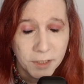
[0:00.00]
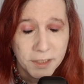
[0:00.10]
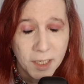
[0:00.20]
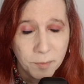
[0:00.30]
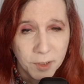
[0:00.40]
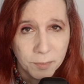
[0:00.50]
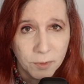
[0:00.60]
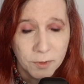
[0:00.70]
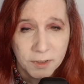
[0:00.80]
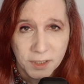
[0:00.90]
but 10
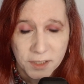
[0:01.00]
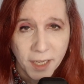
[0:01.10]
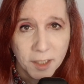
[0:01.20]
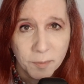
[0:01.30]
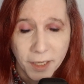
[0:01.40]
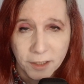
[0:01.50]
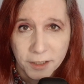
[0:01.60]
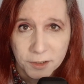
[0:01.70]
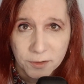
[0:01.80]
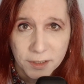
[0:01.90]
people sustained minor
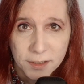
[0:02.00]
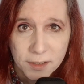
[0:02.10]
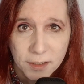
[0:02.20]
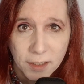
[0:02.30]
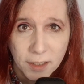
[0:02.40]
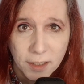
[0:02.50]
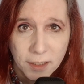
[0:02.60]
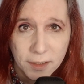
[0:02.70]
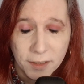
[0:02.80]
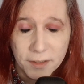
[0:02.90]
injuries.
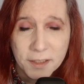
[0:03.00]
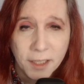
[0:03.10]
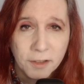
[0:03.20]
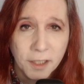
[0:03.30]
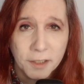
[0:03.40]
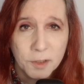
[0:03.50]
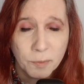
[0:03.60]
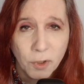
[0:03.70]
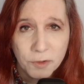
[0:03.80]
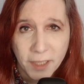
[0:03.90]
This area is
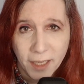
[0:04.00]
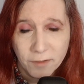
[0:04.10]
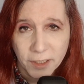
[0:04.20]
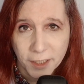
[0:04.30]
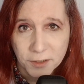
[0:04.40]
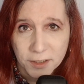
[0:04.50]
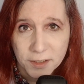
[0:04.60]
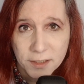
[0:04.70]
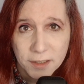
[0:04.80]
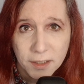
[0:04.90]
prone to
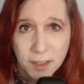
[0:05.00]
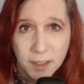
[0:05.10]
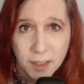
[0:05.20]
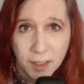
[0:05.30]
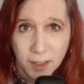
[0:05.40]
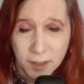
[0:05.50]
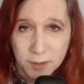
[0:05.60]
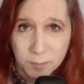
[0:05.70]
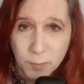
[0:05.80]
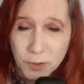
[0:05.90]
avalanches,
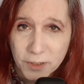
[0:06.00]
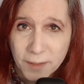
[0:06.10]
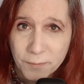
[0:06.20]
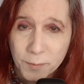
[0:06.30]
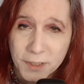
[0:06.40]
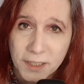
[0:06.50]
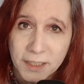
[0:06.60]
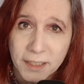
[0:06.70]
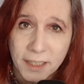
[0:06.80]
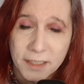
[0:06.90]
and most
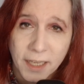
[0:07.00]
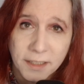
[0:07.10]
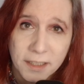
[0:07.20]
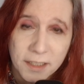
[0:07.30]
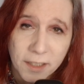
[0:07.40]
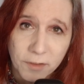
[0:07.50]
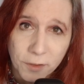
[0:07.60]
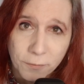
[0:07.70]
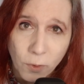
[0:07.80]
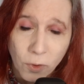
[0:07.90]
infamously in
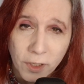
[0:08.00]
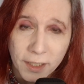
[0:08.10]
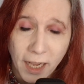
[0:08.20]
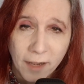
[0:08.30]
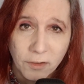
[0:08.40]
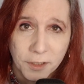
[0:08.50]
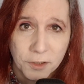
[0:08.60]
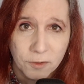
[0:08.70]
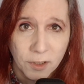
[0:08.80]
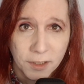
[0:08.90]
1974, an
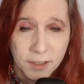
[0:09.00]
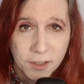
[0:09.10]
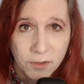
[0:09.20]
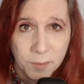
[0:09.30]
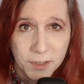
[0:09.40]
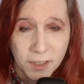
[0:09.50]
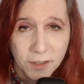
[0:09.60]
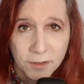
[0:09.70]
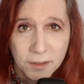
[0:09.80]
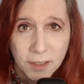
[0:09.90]
avalanche struck in
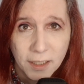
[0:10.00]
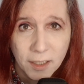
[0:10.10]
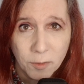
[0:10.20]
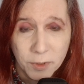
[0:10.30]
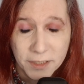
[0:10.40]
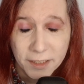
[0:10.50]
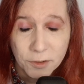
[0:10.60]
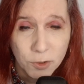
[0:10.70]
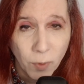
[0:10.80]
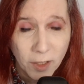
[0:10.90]
Neskaupstad, which
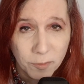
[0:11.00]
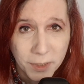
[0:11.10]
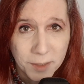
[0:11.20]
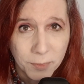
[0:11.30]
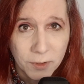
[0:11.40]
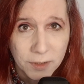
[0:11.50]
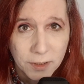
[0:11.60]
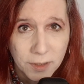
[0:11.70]
killed 12 people.